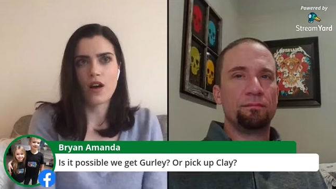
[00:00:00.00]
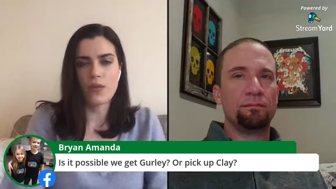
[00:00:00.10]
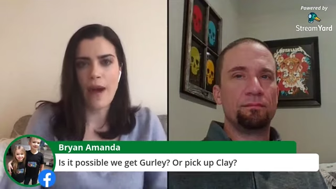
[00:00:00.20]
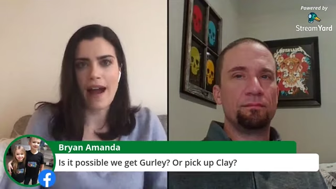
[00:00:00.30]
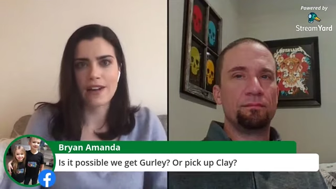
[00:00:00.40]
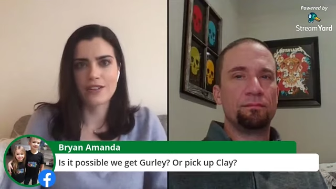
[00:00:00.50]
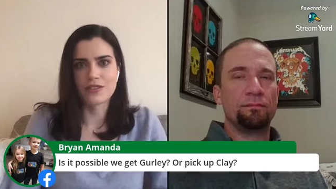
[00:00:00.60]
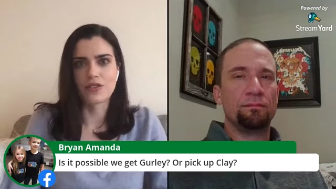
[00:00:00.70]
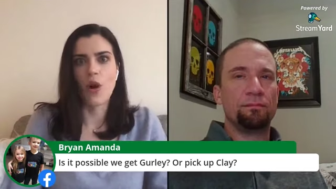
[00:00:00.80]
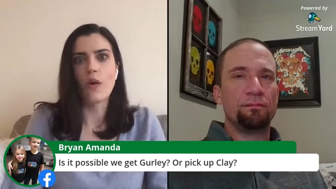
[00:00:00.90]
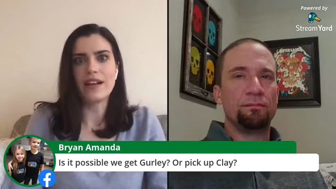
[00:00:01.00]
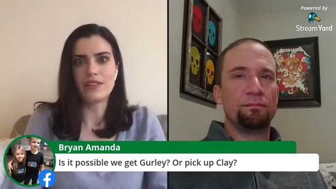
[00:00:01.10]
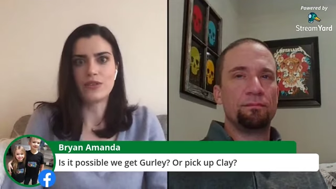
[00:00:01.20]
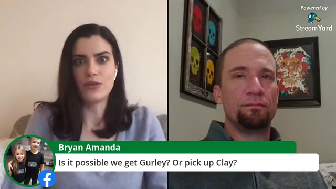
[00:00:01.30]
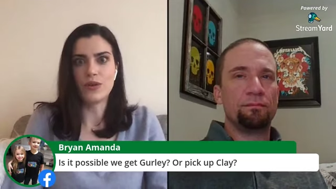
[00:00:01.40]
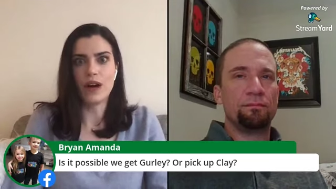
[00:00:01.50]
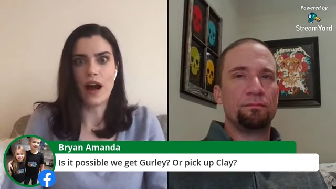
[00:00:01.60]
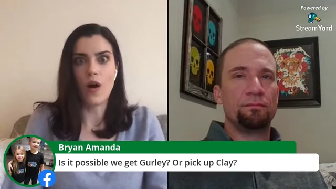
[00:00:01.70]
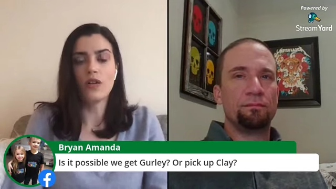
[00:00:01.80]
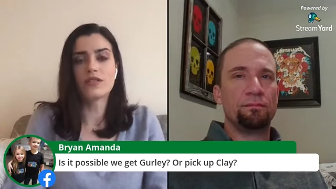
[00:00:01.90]
Speaker 1: Packers going to
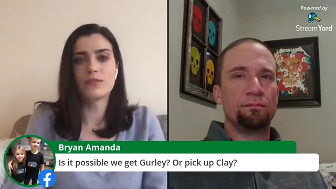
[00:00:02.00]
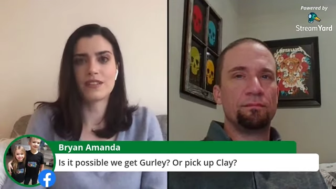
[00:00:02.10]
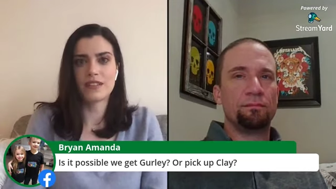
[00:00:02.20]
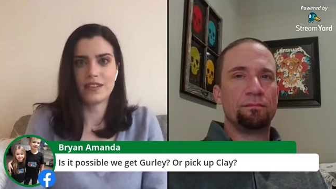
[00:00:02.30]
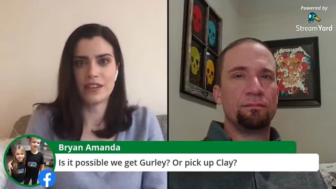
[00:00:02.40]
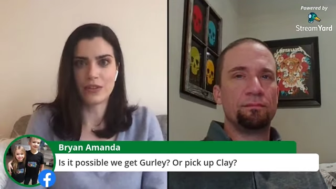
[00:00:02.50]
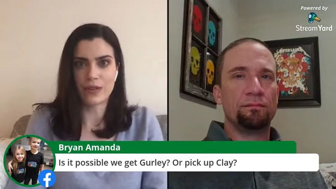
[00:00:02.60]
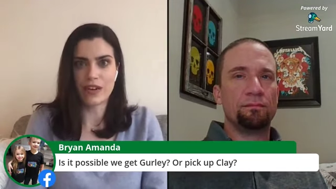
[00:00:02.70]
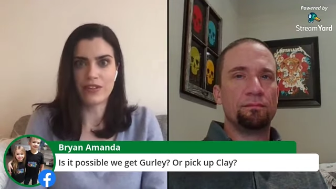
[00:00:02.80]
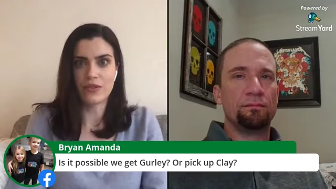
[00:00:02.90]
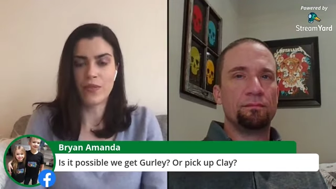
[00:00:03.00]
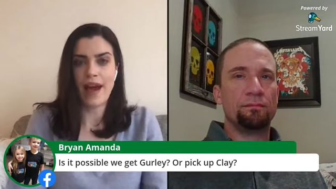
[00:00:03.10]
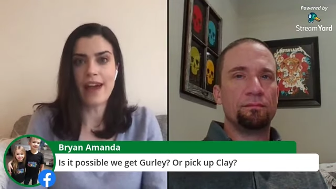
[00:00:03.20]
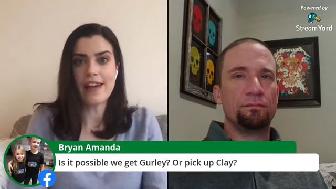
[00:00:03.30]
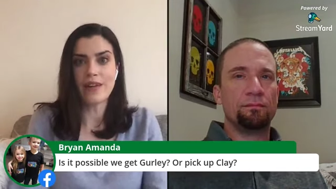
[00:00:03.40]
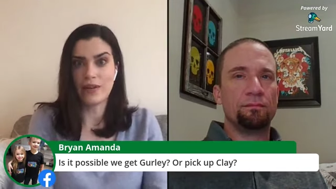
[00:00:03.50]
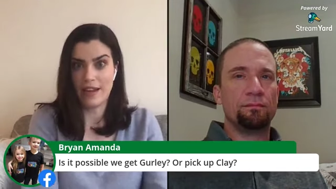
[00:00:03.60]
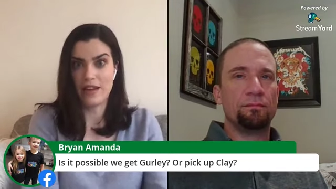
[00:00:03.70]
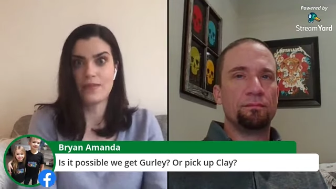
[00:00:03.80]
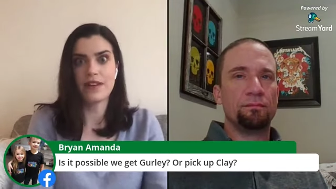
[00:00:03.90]
ultimately agree to pay
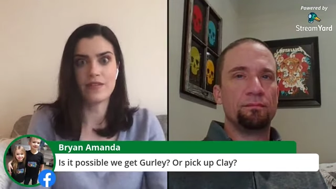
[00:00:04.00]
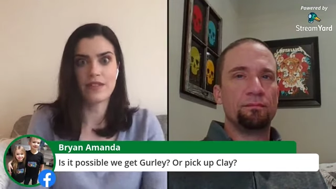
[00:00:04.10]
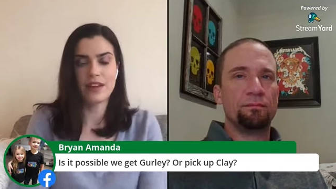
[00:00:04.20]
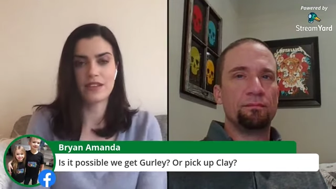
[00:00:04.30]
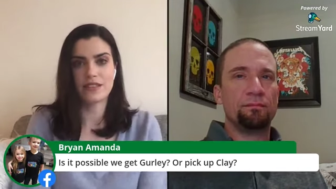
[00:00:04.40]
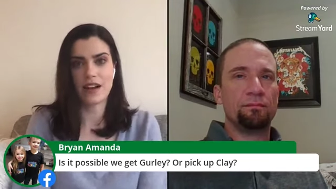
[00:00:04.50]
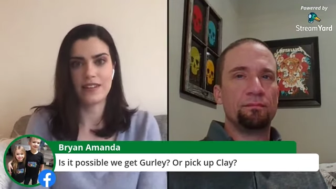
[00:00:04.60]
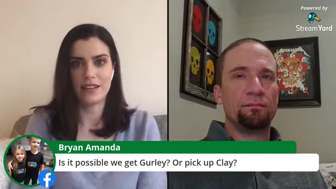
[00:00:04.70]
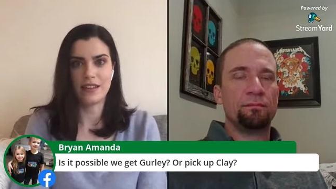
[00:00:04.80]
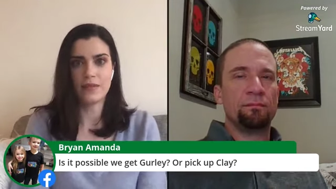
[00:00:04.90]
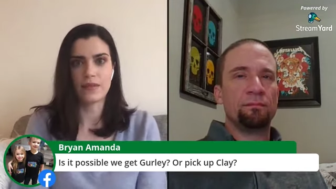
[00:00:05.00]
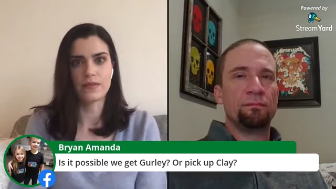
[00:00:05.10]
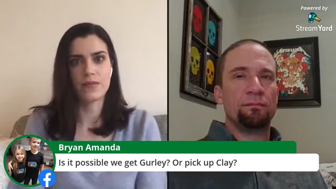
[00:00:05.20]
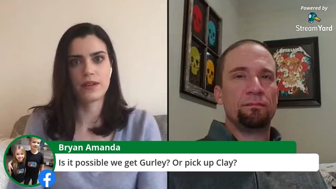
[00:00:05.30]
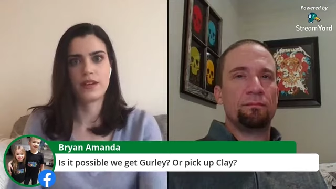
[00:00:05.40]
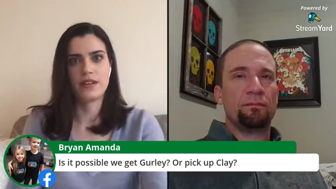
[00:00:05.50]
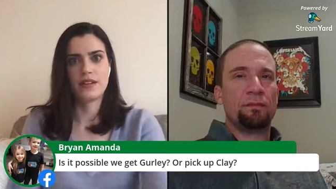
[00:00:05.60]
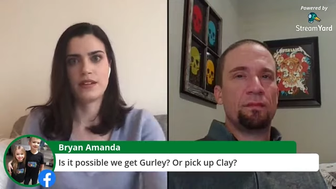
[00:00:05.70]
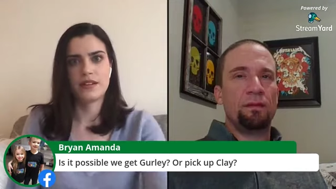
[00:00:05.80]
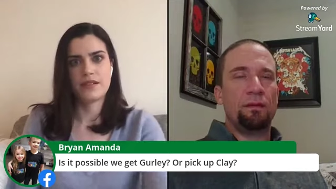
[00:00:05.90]
him if they decide to keep him?
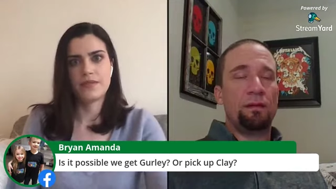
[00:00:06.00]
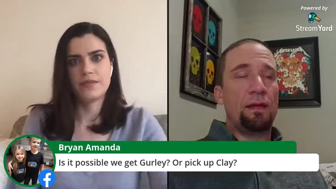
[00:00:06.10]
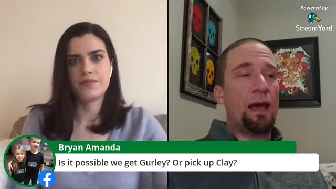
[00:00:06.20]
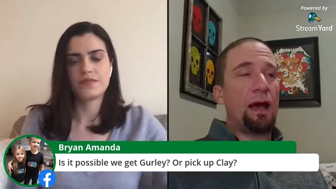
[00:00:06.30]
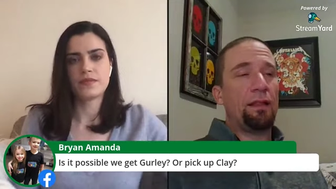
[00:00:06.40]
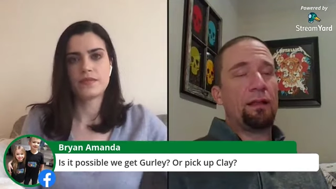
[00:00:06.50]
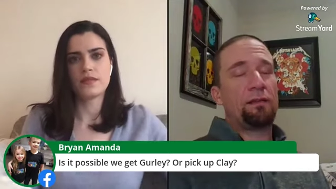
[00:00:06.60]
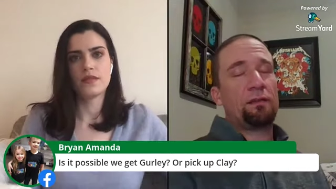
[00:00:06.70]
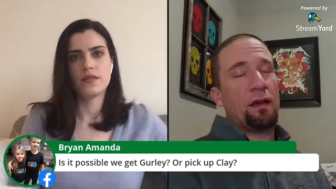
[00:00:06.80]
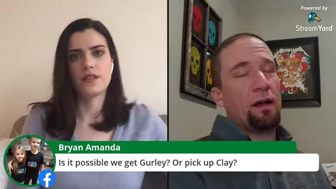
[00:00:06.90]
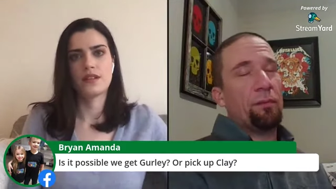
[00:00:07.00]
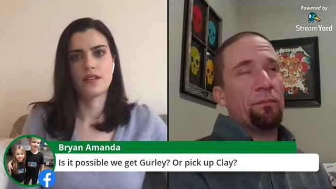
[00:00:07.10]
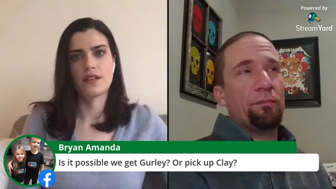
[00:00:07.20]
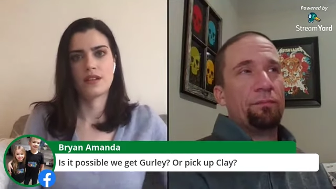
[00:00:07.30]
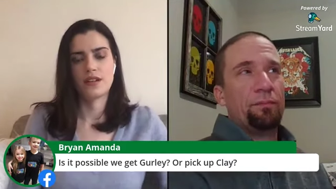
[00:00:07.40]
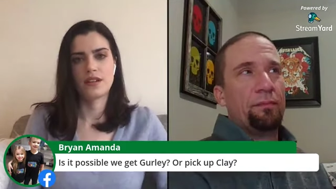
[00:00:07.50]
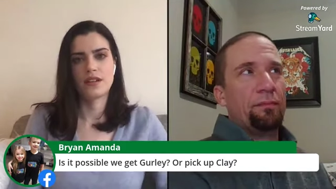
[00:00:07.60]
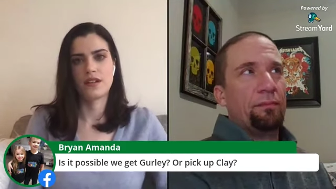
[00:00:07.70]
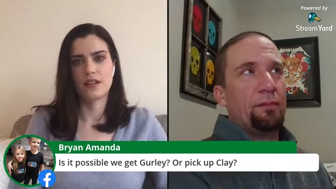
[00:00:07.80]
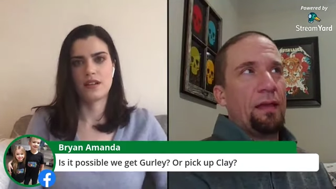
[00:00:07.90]
Speaker 2: Yeah, that's um,
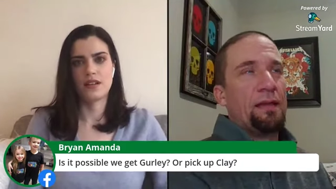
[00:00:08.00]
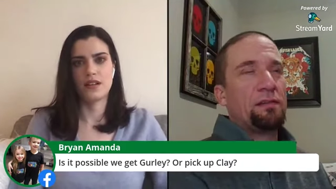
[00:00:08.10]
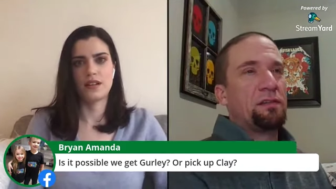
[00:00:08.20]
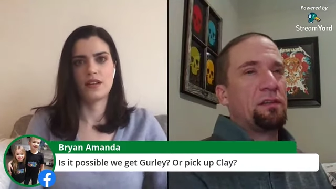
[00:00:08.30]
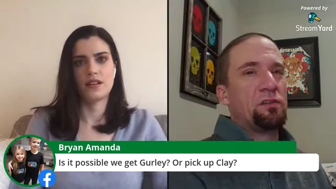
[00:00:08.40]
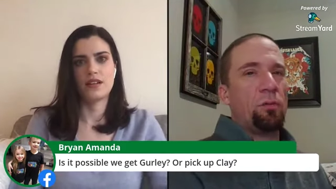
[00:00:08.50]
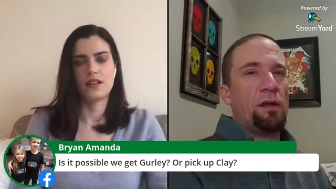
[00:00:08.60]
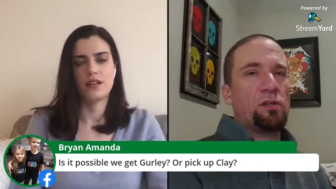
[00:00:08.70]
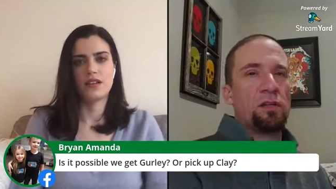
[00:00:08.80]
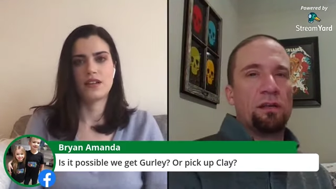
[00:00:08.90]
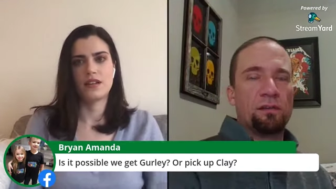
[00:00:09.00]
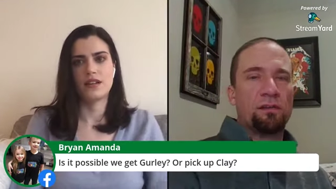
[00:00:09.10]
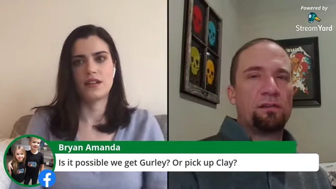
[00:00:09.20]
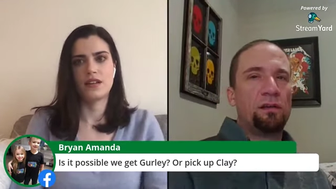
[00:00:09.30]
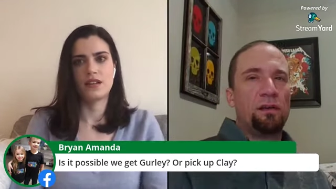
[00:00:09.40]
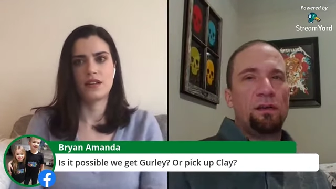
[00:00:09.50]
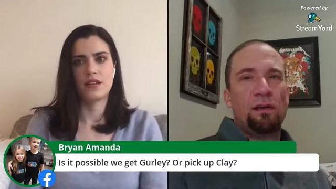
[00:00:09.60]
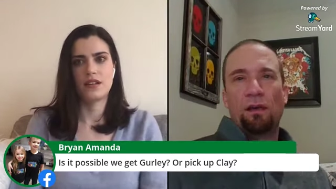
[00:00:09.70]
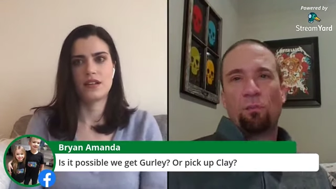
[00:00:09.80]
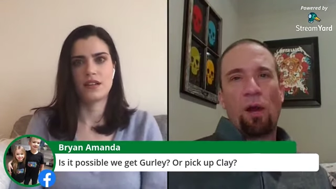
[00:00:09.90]
his situation is
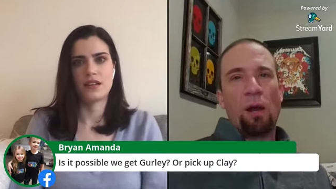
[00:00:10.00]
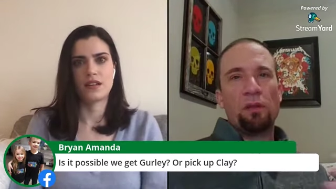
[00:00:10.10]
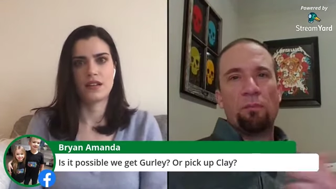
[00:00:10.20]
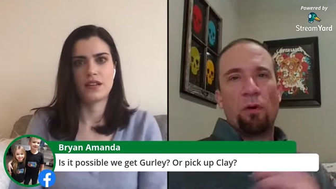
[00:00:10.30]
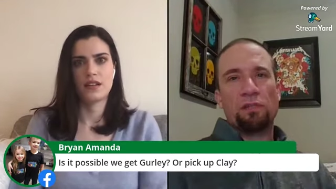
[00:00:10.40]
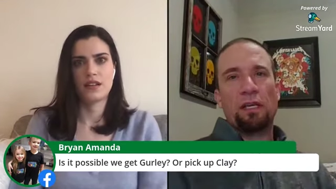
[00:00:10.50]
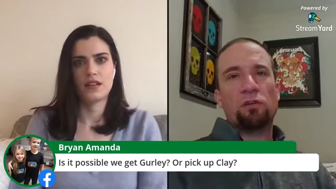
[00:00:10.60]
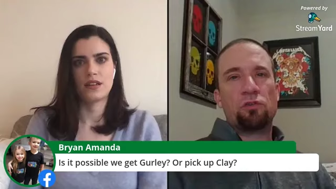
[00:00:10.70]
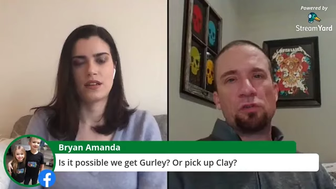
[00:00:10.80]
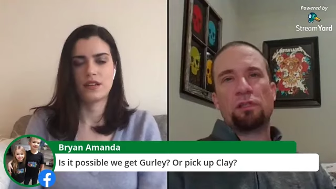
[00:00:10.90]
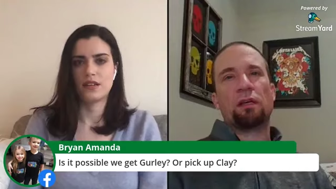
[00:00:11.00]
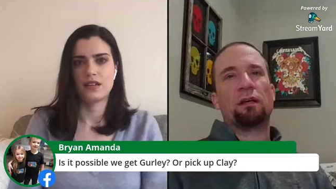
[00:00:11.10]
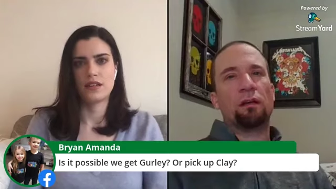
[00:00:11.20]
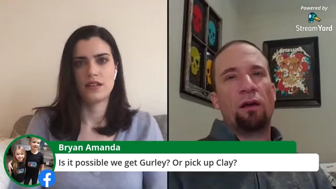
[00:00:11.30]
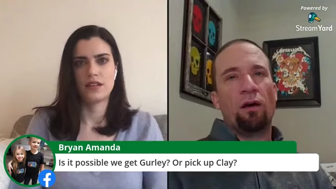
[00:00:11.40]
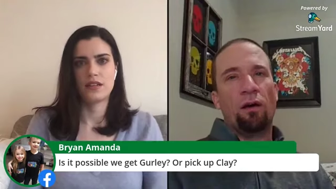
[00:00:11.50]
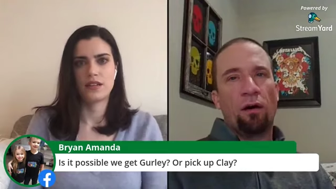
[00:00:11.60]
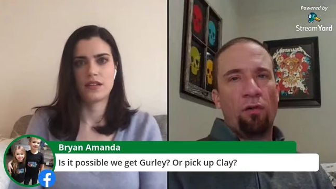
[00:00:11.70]
probably the most interesting of, of